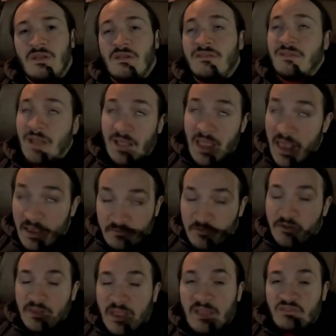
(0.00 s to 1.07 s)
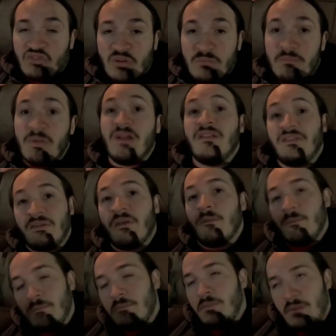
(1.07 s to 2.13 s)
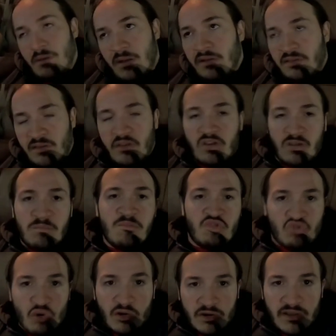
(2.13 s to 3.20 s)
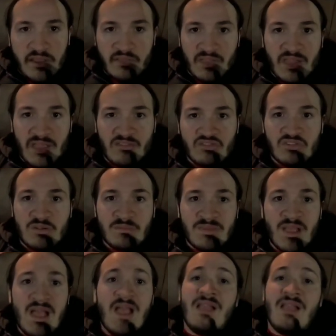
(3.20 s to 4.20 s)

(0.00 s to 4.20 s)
It's not every live stream, but it's a good majority of the live streams.